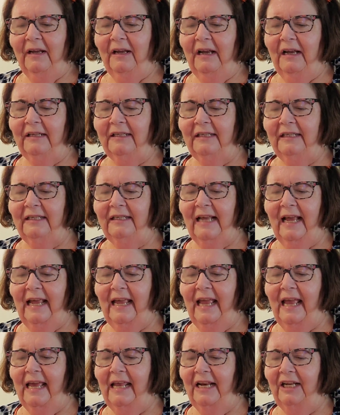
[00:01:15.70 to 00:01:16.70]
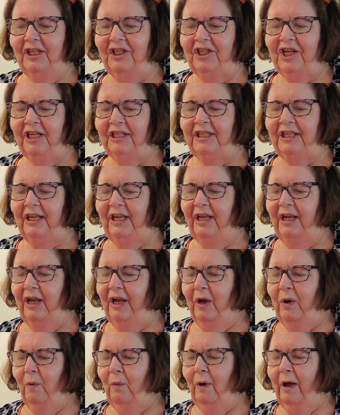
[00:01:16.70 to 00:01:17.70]
Cousin Diane and Jesse
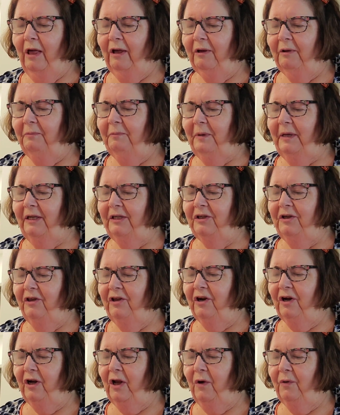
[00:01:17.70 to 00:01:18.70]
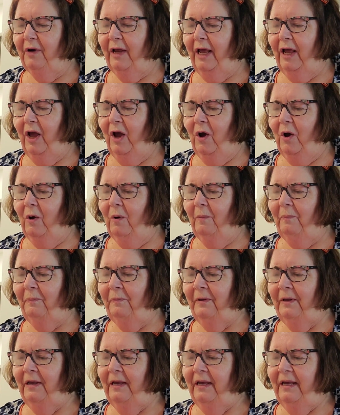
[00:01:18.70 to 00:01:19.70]
welcome me to their Lodi
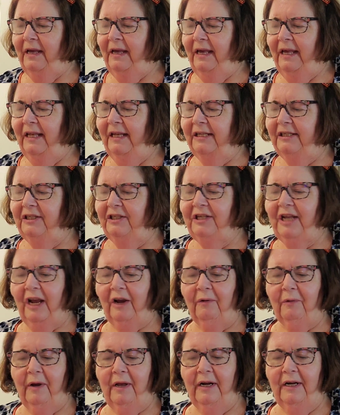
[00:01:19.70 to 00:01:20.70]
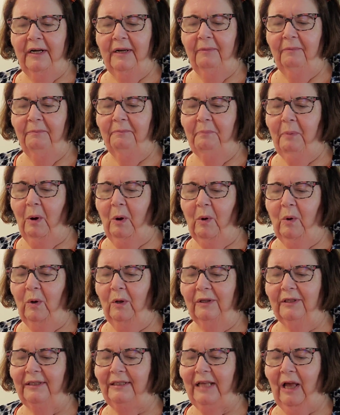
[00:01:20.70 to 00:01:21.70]
home. It is decorated in
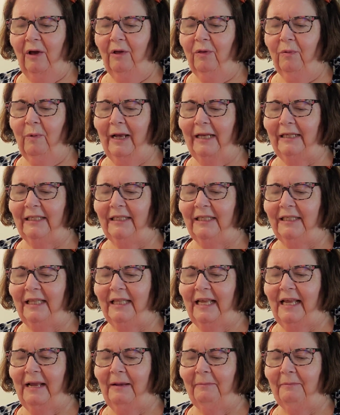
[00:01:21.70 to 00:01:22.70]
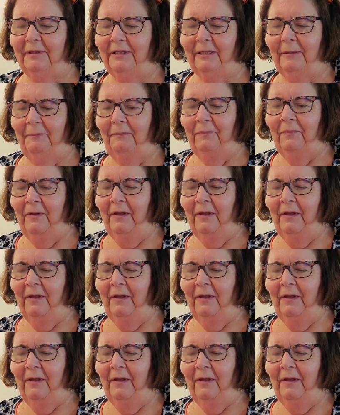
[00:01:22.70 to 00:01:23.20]
bold Southwest themes.